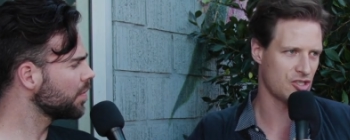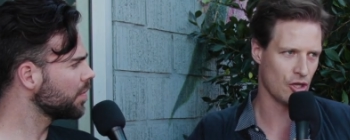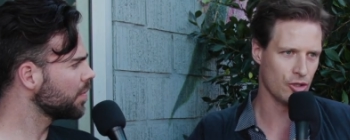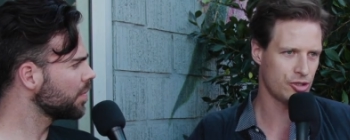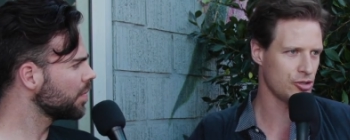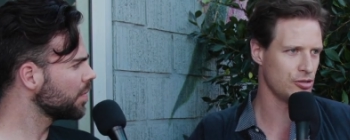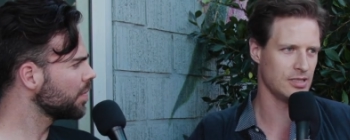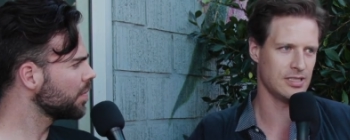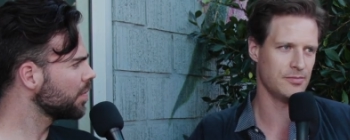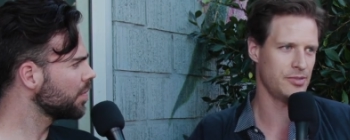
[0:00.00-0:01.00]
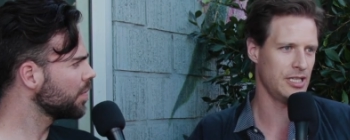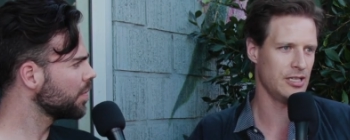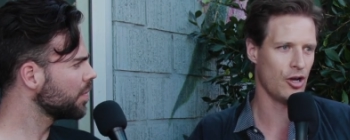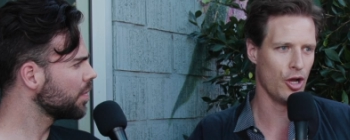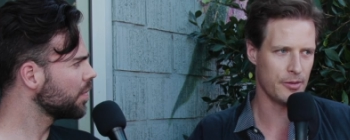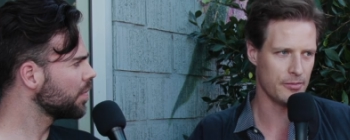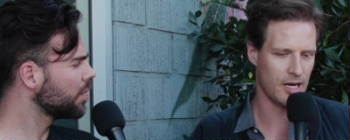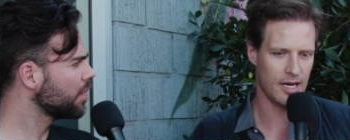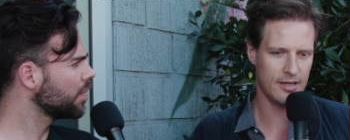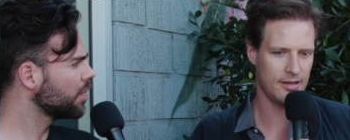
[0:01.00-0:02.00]
Speaker 1: social and be open
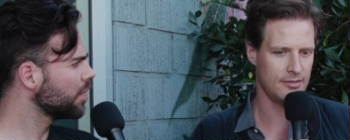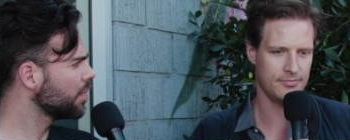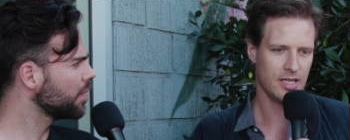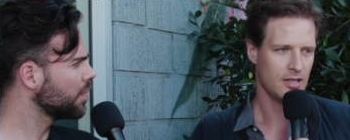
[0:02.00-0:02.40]
minded.